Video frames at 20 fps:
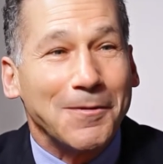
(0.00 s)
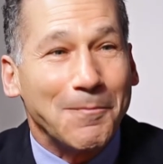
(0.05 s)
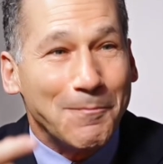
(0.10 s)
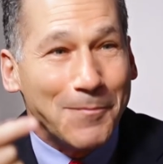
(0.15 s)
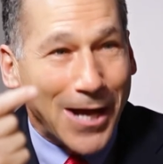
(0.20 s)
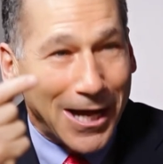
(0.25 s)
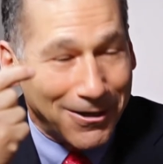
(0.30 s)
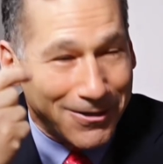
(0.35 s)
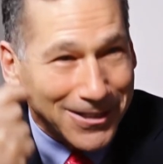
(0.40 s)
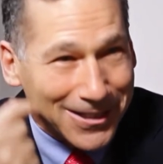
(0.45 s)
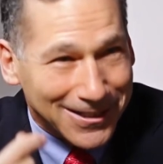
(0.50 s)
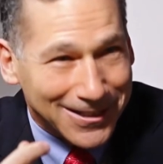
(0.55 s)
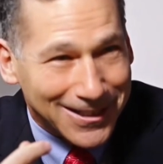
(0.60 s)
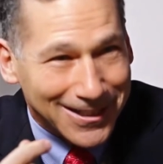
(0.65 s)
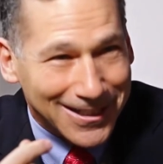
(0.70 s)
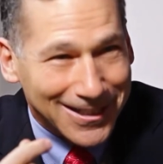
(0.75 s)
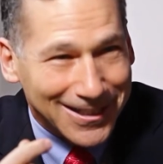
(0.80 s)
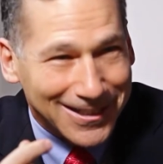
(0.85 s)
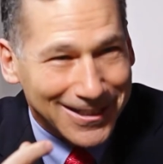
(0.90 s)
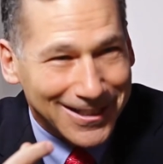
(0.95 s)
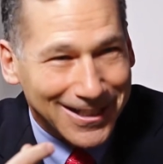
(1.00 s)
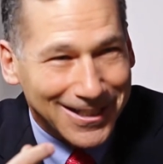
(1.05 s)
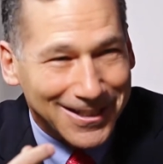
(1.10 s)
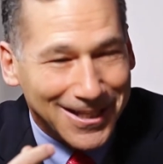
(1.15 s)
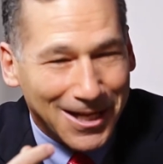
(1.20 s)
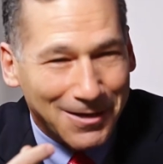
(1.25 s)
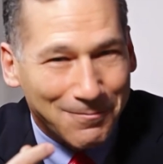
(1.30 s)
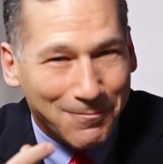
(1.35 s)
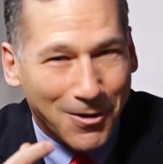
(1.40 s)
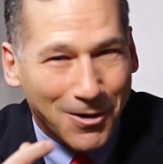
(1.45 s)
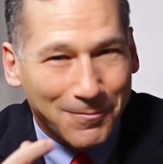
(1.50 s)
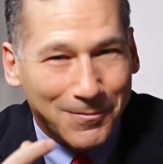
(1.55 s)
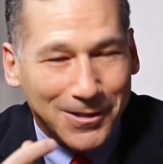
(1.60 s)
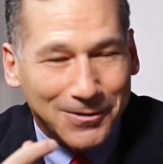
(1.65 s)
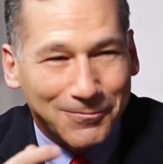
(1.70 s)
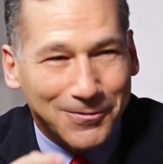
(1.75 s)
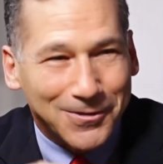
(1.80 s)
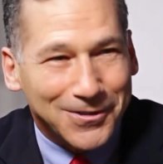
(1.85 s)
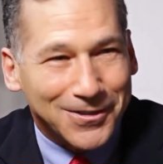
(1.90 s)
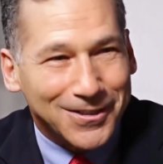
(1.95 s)
balcony in that
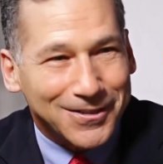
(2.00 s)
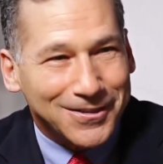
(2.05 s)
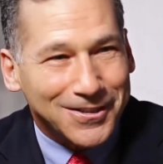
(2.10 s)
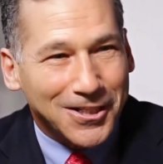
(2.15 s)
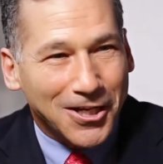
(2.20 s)
moment, which is to